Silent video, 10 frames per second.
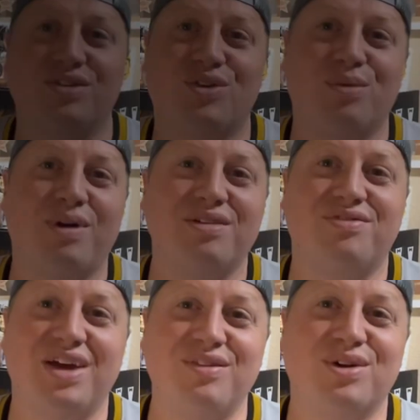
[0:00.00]
so my
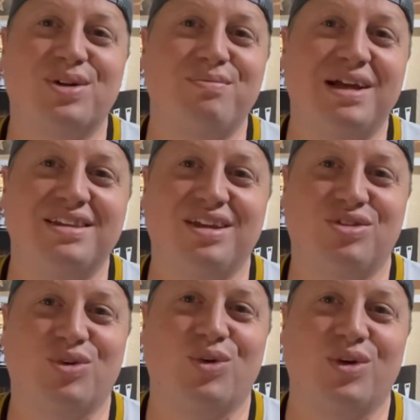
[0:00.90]
favorite Clemente
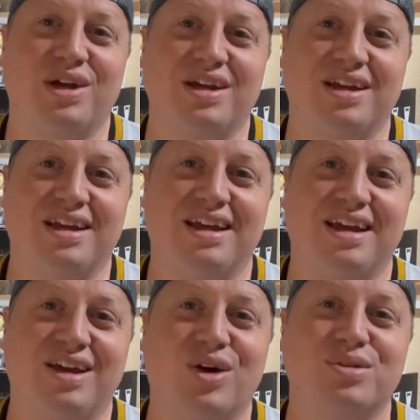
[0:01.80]
story
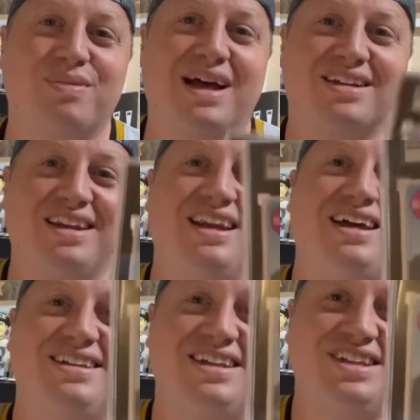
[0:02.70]
goes back to
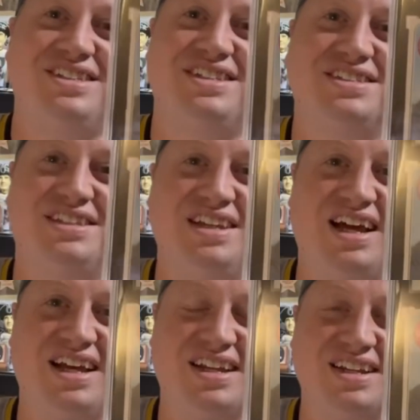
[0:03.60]

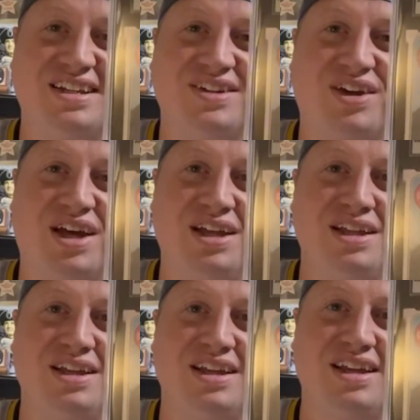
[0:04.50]
1969, okay?
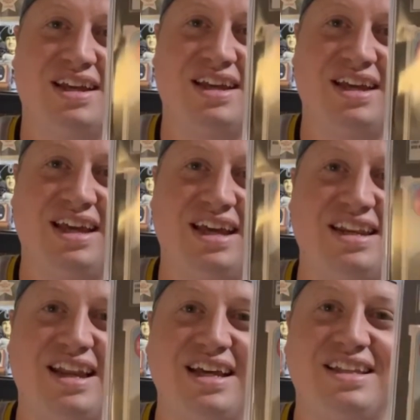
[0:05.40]

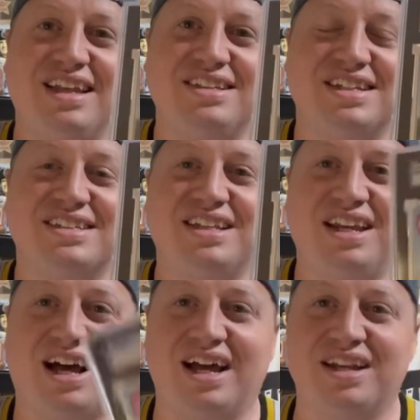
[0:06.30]
In
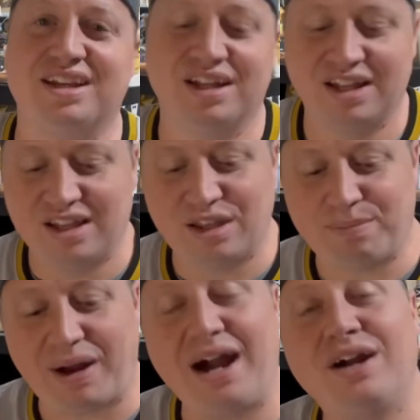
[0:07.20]
1969, the
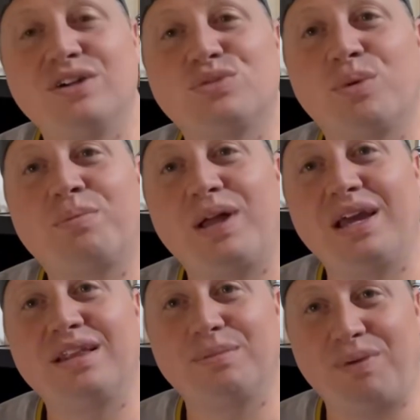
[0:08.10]
Pirates were
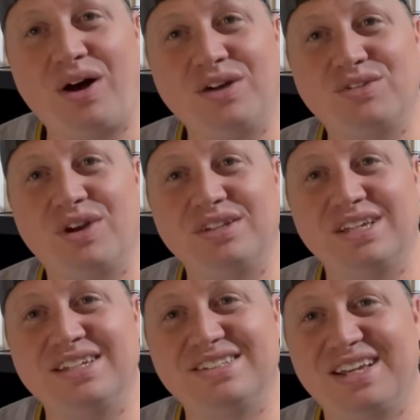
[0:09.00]
playing the Padres
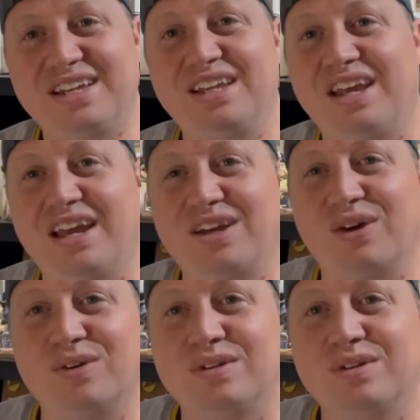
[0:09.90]
in San Diego,